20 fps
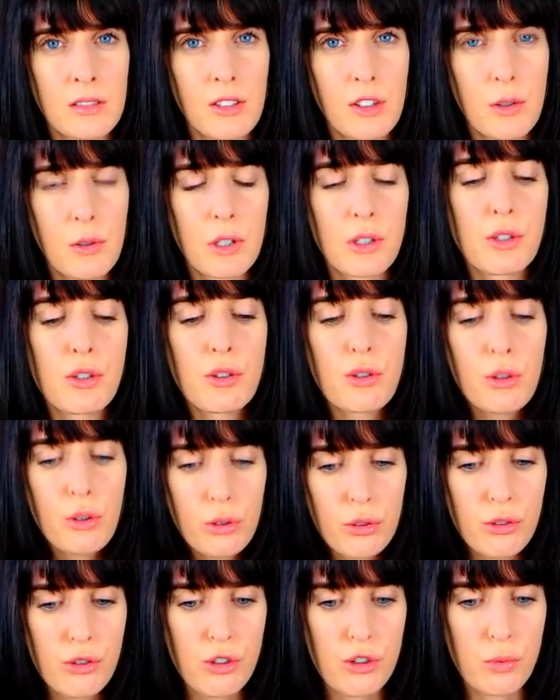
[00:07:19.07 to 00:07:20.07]
You are
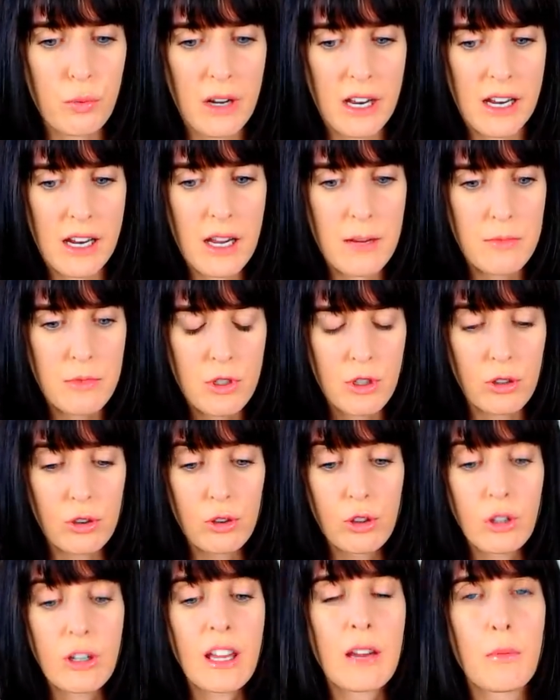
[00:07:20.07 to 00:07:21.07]
soldiers when it comes to
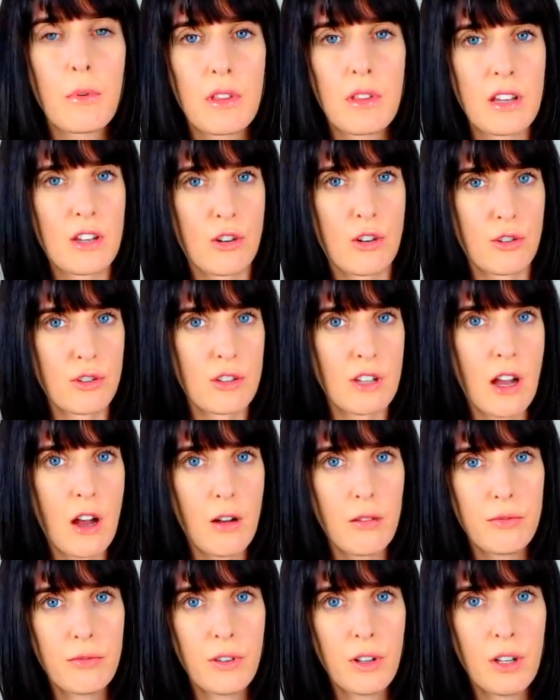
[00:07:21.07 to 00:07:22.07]
looking within
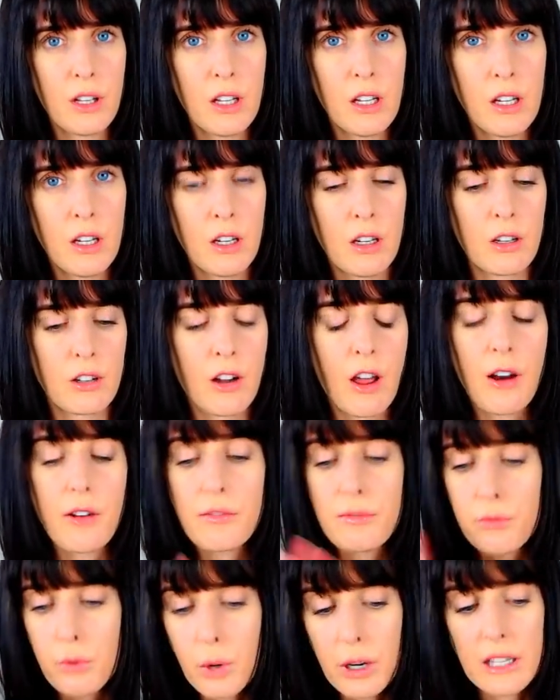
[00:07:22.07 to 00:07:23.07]
yourself. You're not
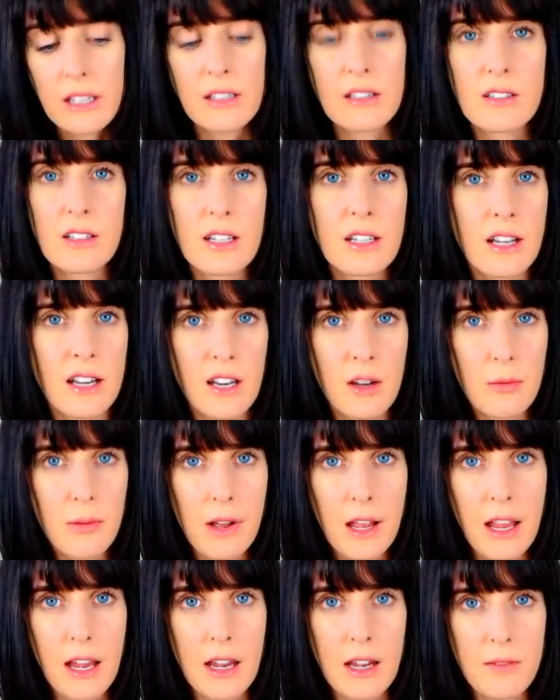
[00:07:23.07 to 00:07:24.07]
avoidant in any
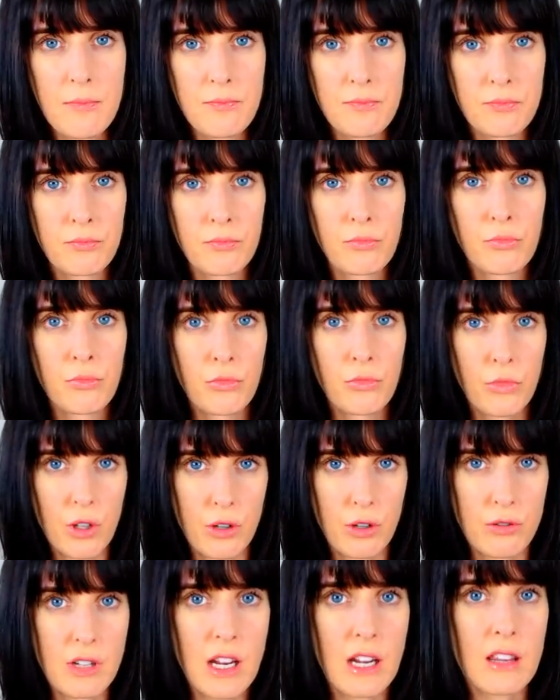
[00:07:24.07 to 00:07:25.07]
way.
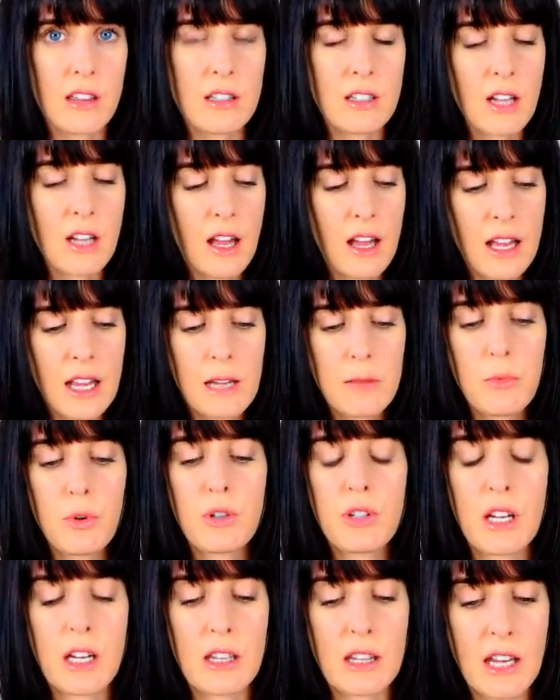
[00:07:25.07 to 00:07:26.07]
You take the time, you
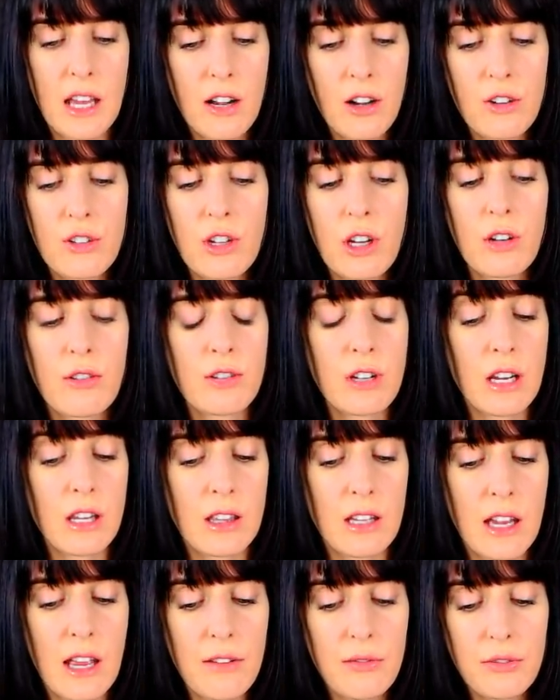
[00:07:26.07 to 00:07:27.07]
take the energy, you take
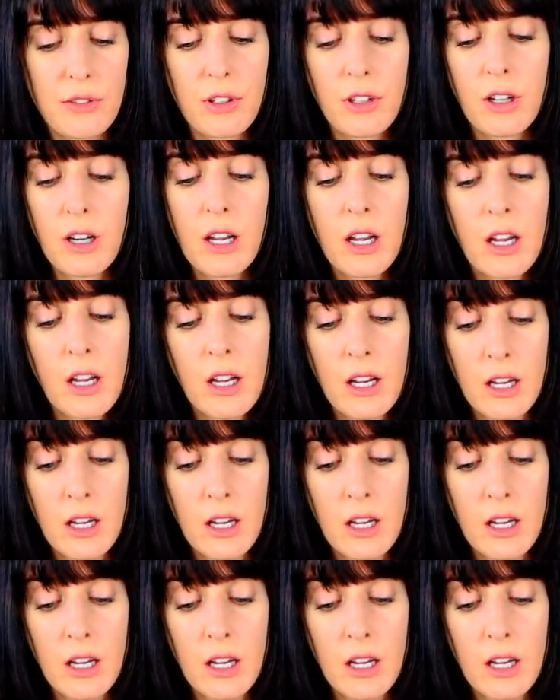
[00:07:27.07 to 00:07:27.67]
the effort